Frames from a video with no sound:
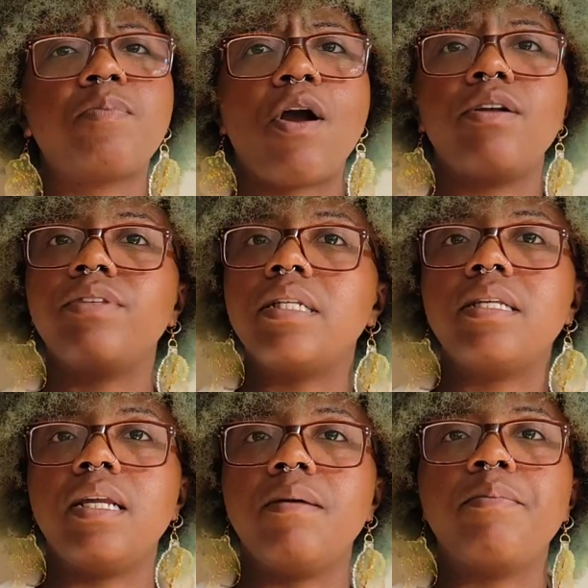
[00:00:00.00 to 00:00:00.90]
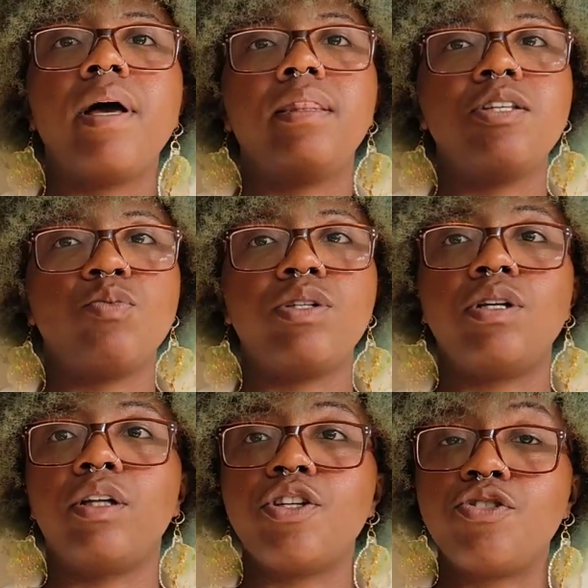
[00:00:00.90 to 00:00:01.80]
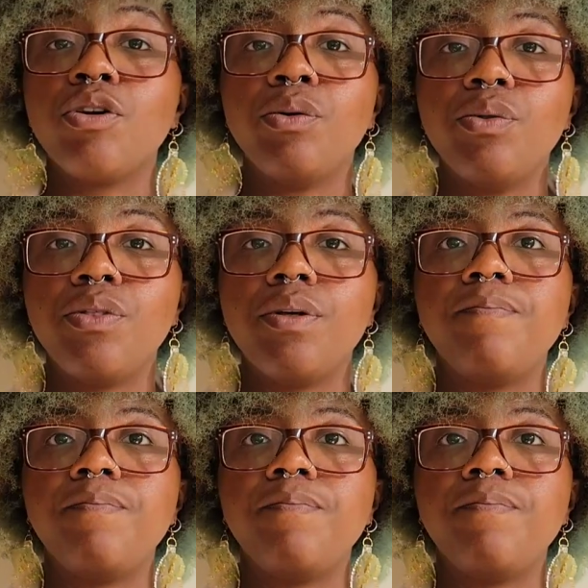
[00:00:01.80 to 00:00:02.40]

part of the city, but this was not the truth.